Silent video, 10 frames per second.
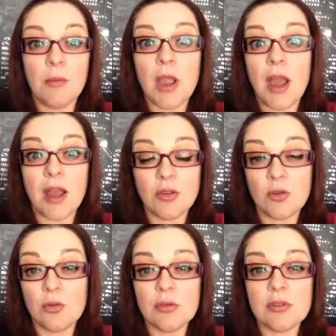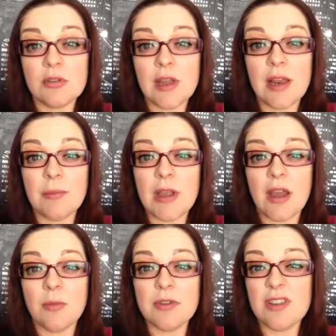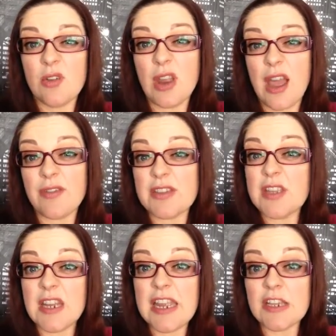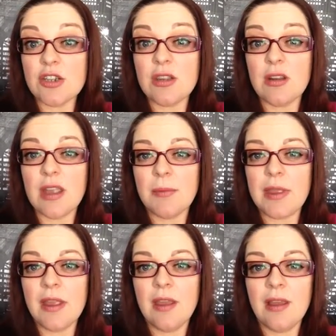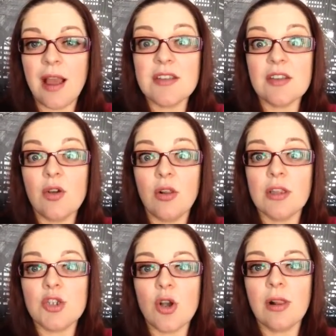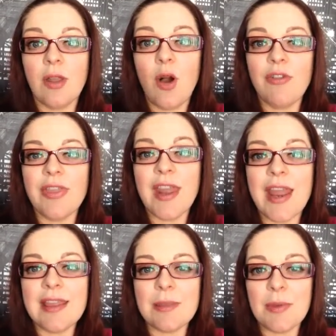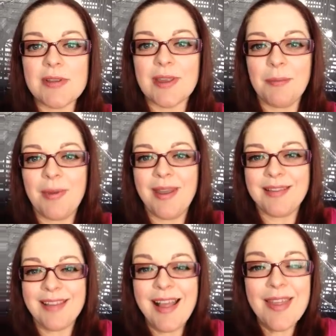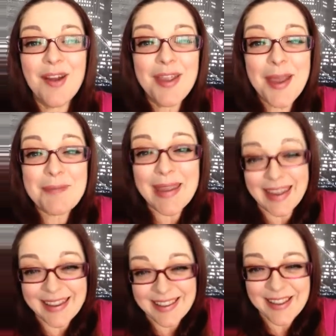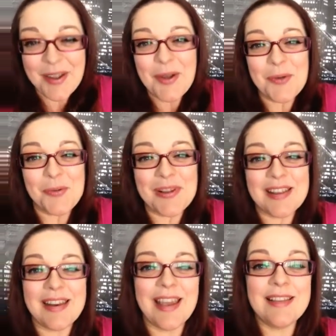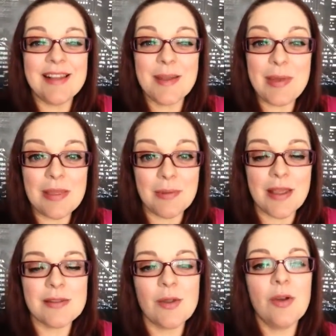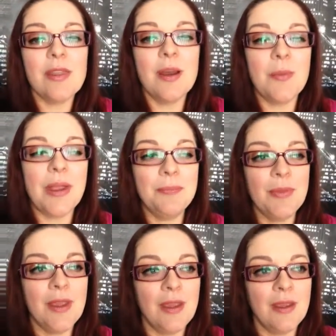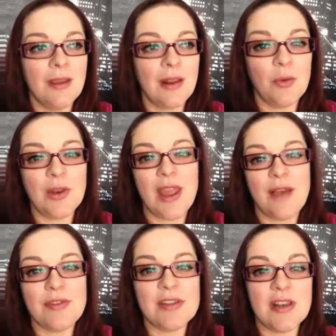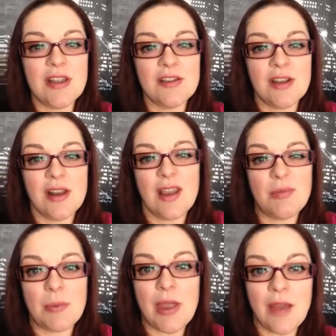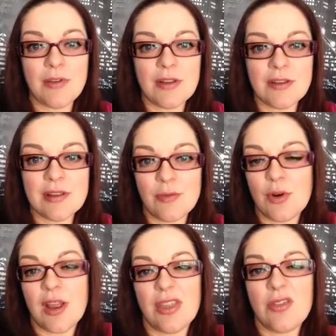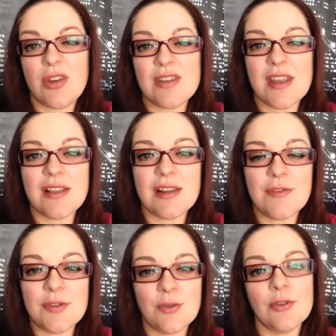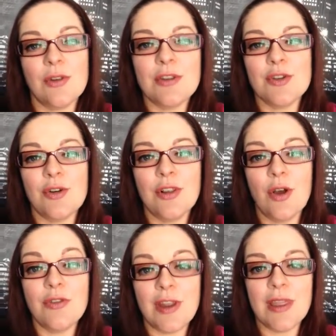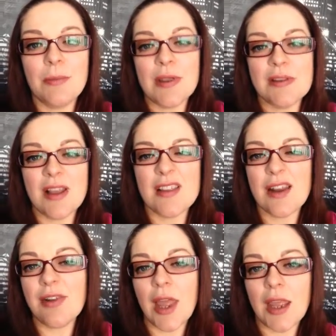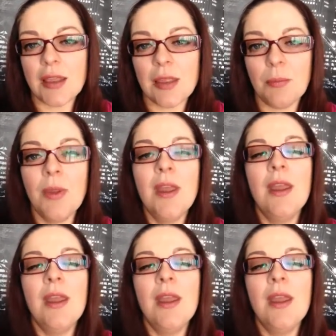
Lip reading: Mikados. I like Mikados. They're only half a cent each and they're yummy. I suck all the chocolate off and then I eat the biscuit bit. They're yummy. Really nice. I can make them last longer that way. And only half a cent each. I can have maybe half a dozen. I've only had 3 cents and I've souped all the chocolate off and eaten the biscuits and I've liked them.